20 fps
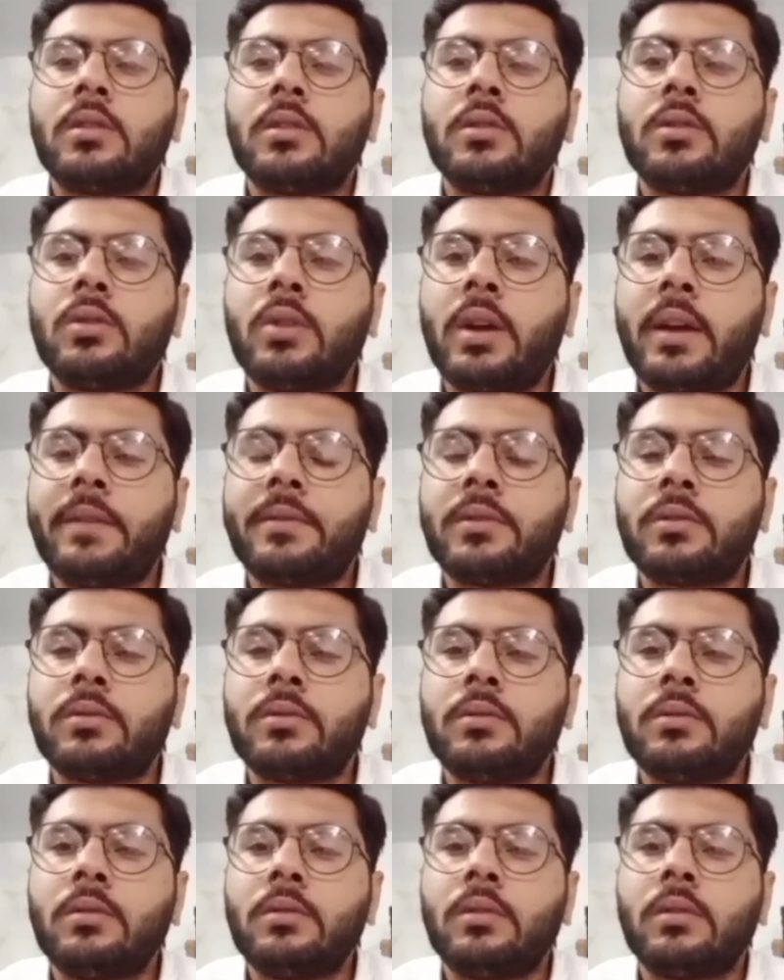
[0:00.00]
You have
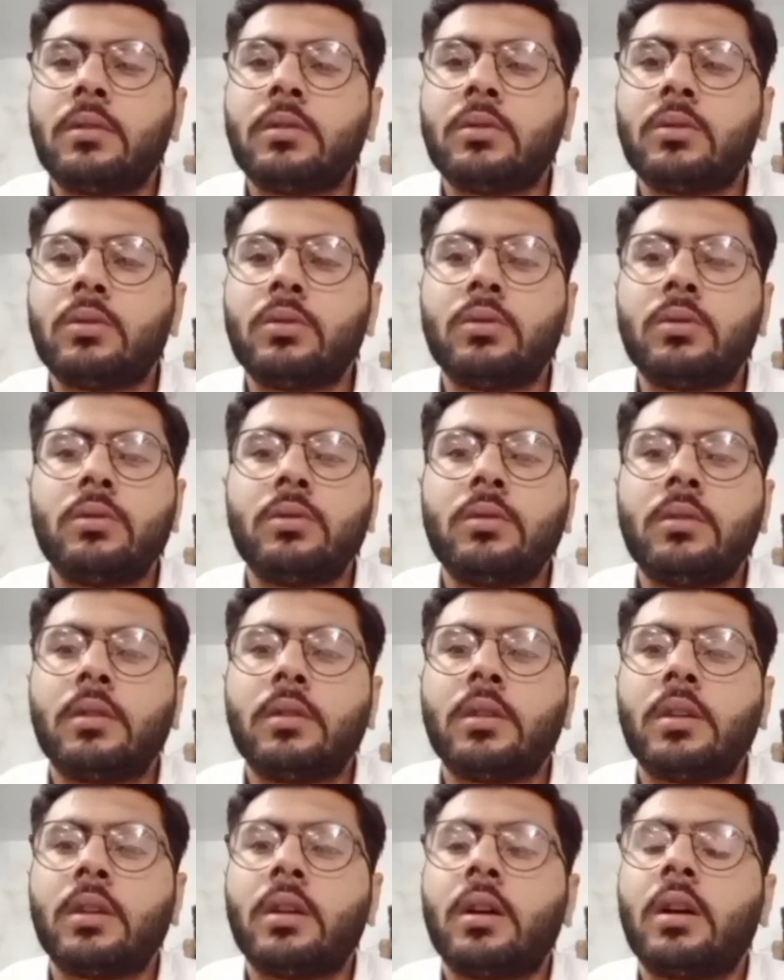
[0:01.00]
to do
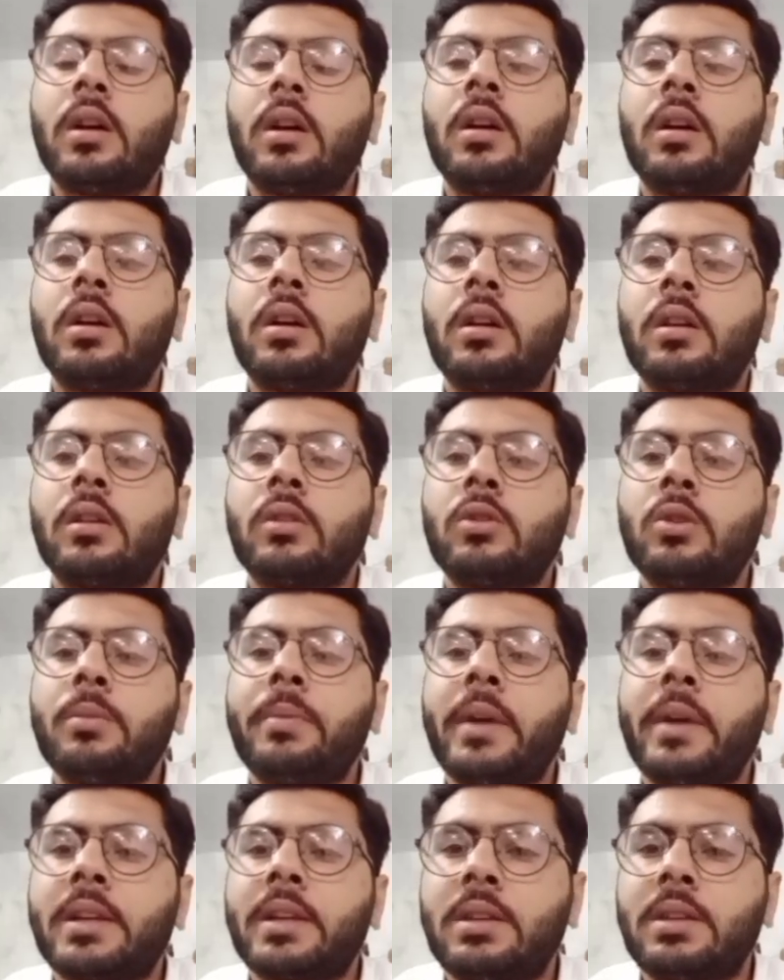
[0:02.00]

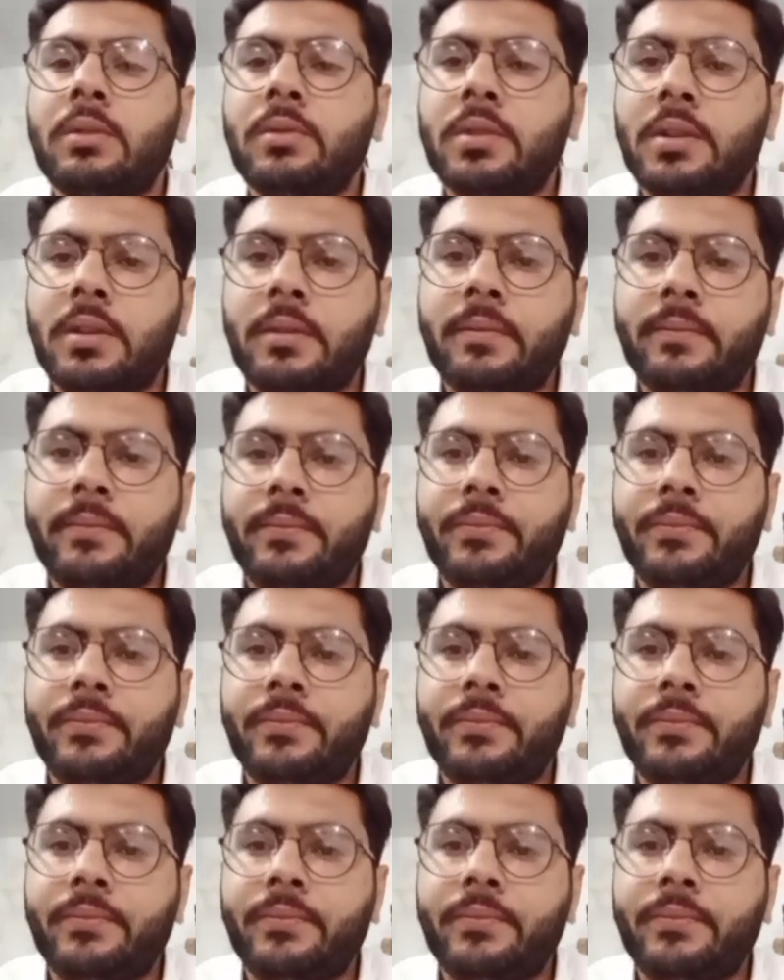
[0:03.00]
group activity.